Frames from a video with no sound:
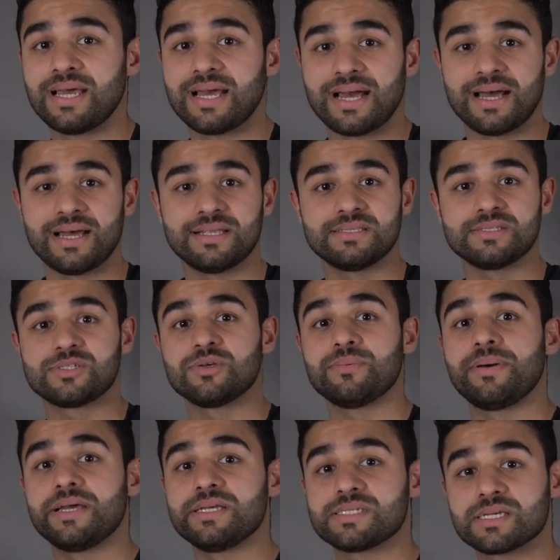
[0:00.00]
and to
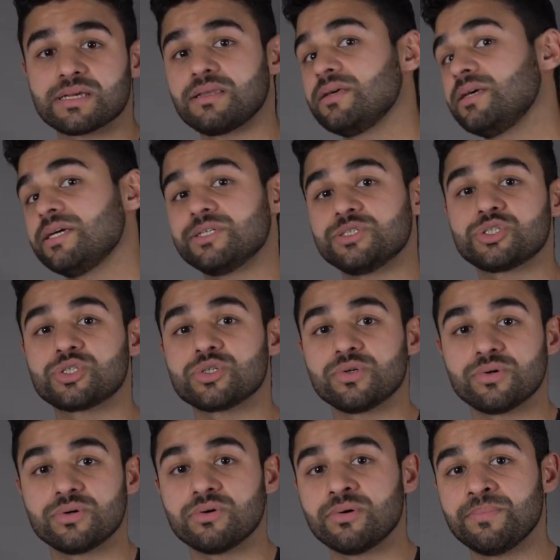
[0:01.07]
basically
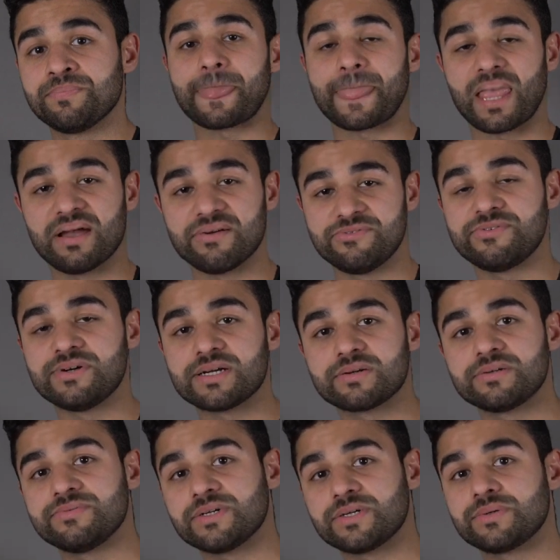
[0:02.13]
ensure a
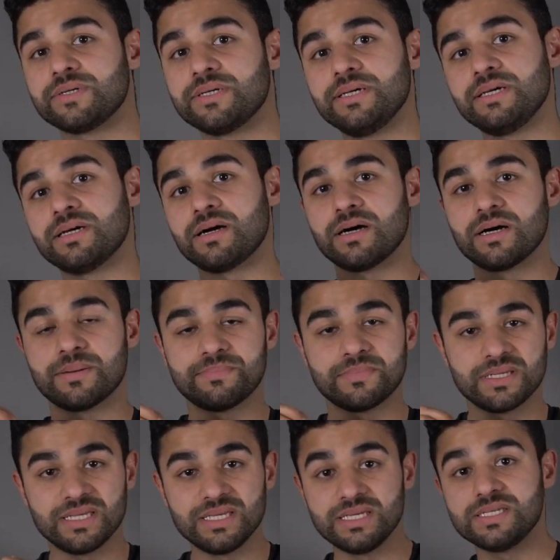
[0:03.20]
very, very
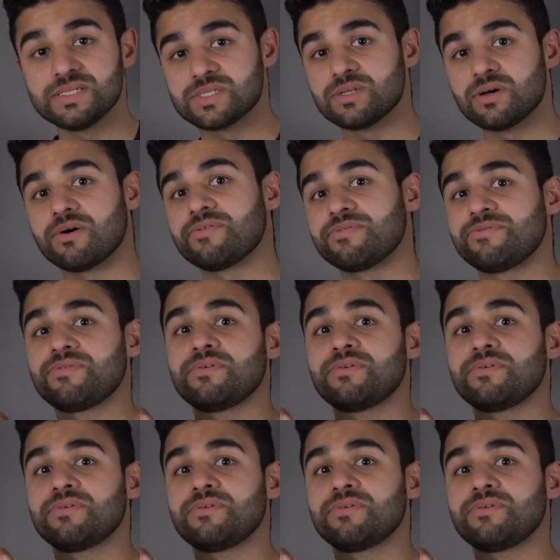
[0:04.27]
eased off